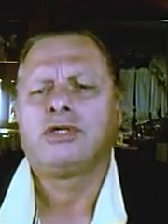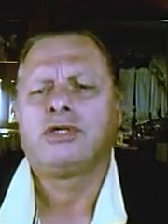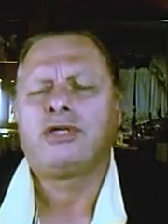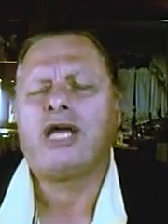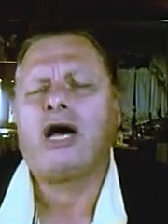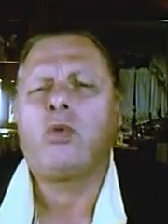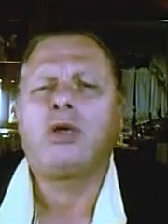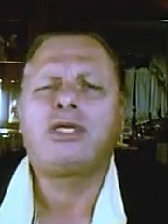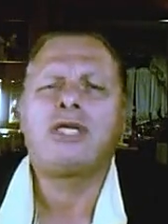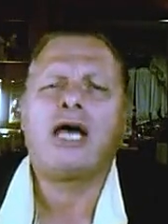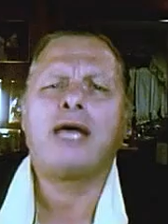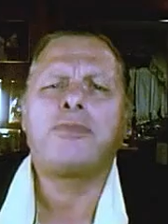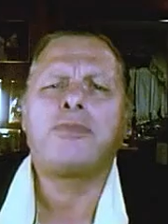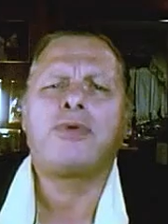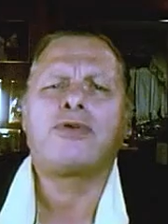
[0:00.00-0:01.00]
Now, what
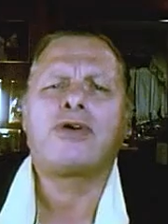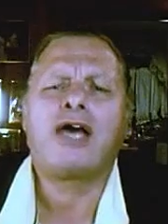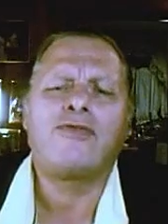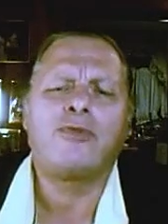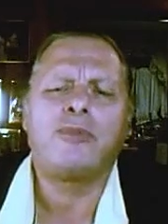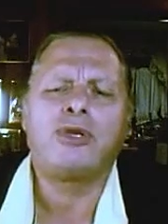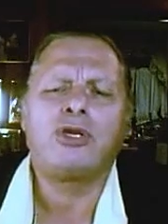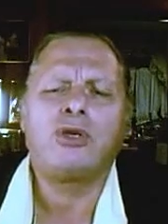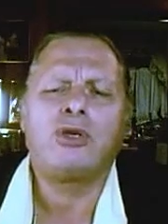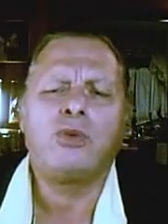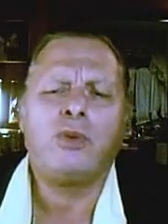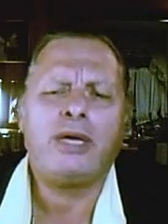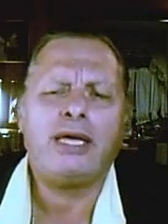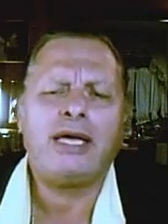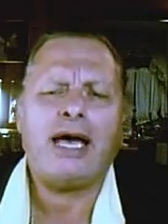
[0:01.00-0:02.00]
type of government do
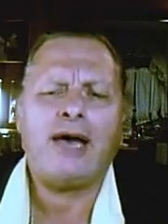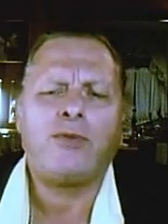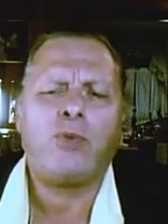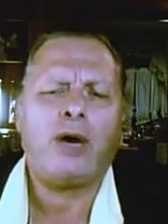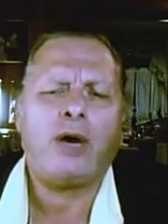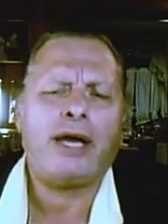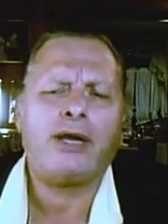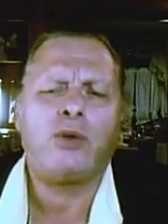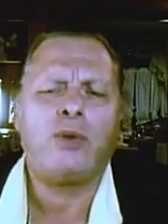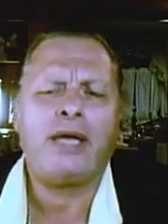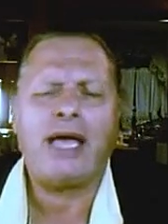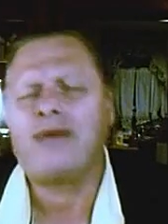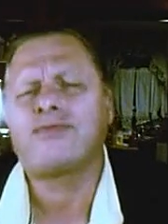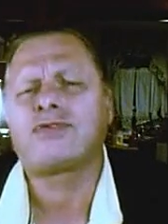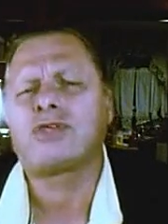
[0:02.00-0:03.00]
we have? Why do we
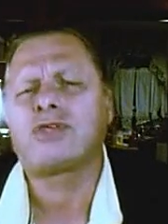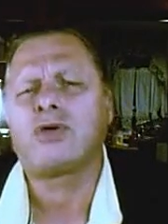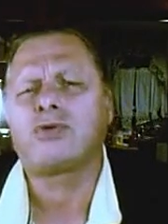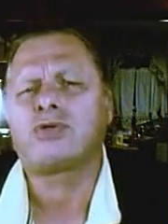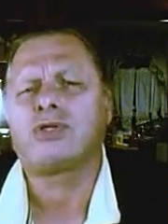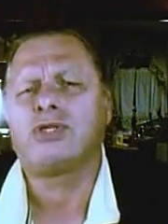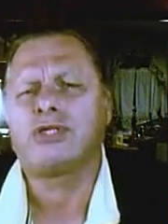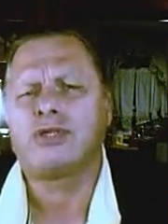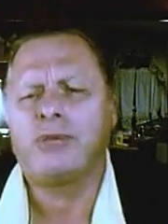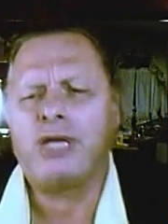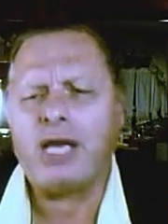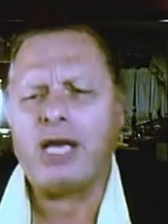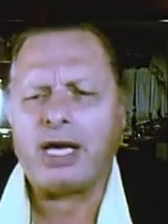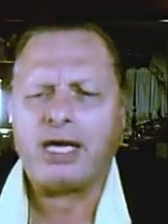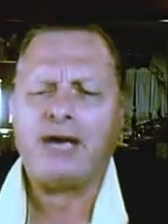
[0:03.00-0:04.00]
have socialism
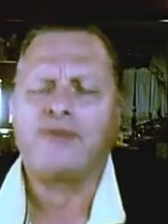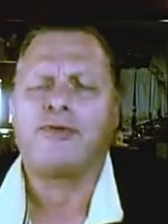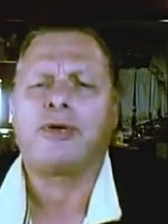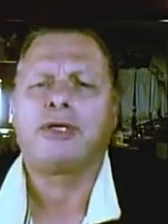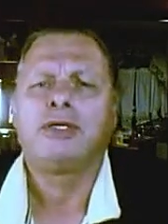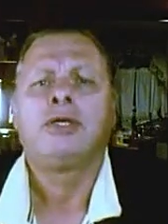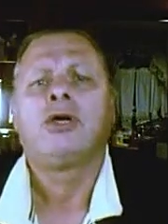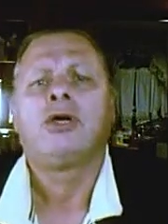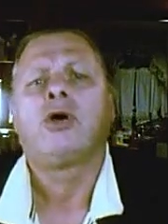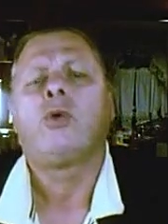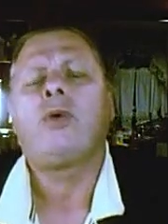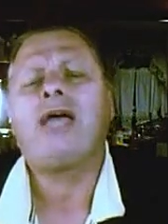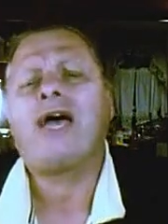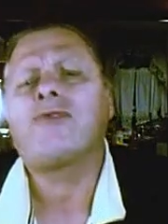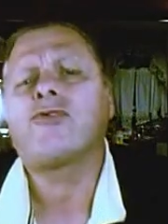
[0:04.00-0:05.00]
in our government?
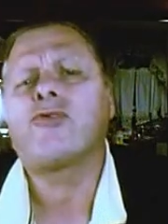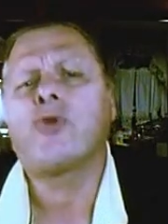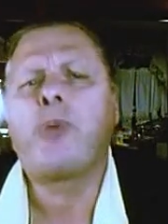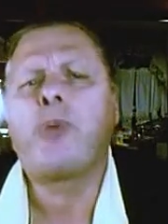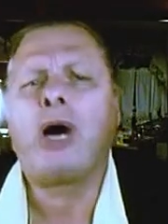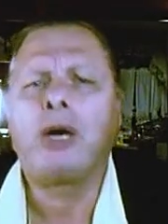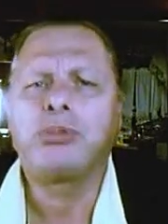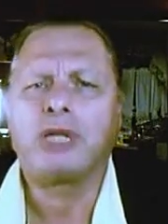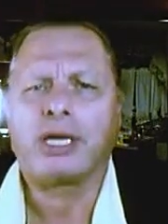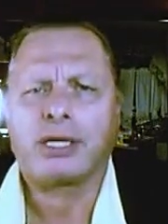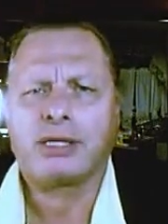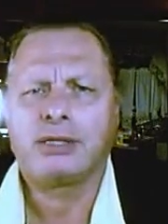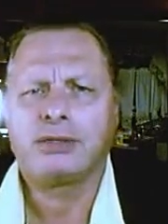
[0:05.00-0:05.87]
We have a republic.